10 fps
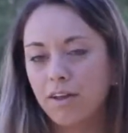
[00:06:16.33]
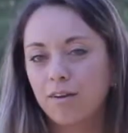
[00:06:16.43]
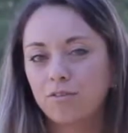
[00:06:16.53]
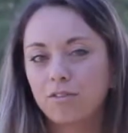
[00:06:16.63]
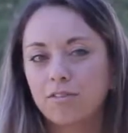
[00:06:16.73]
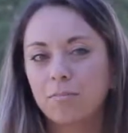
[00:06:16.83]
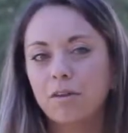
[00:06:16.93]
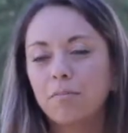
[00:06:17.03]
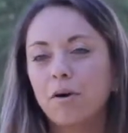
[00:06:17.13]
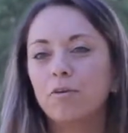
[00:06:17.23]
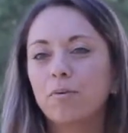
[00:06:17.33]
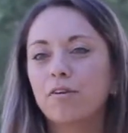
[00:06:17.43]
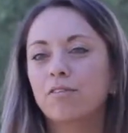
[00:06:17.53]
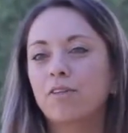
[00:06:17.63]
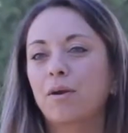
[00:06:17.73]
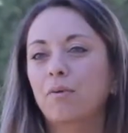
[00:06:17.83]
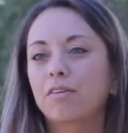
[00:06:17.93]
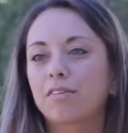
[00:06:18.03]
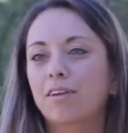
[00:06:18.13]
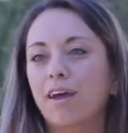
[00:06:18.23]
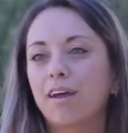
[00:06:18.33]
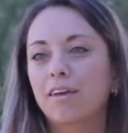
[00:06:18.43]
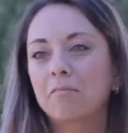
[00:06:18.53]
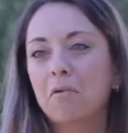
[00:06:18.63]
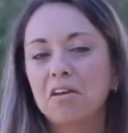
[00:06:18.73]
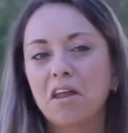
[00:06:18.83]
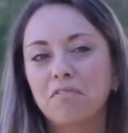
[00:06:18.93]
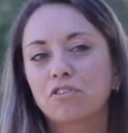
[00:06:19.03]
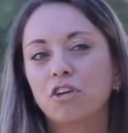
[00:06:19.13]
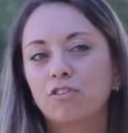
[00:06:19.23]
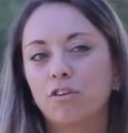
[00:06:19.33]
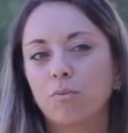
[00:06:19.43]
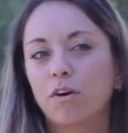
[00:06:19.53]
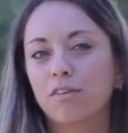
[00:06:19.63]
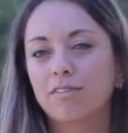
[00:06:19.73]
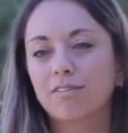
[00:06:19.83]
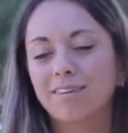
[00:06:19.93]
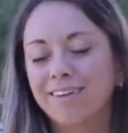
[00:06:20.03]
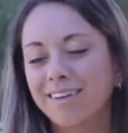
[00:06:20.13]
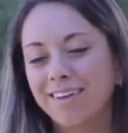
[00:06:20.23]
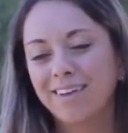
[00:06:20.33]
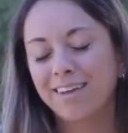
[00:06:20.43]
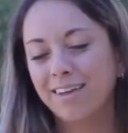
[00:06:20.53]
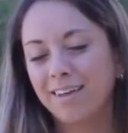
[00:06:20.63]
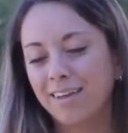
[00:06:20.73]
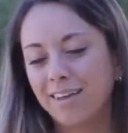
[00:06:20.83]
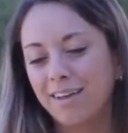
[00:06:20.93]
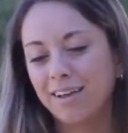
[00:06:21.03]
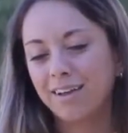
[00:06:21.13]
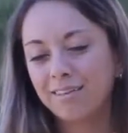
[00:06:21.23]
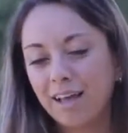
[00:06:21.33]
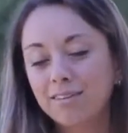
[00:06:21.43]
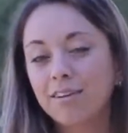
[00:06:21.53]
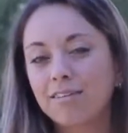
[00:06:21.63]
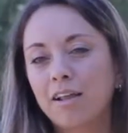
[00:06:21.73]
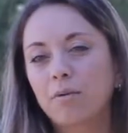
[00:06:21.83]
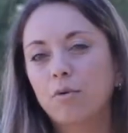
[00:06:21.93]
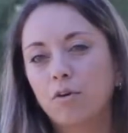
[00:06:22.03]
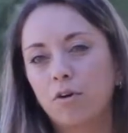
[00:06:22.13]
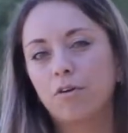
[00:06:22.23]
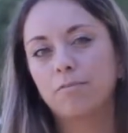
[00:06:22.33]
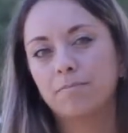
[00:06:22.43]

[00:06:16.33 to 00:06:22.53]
It was just to be a better person than I was today. I never changed it once, because that's an attainable goal.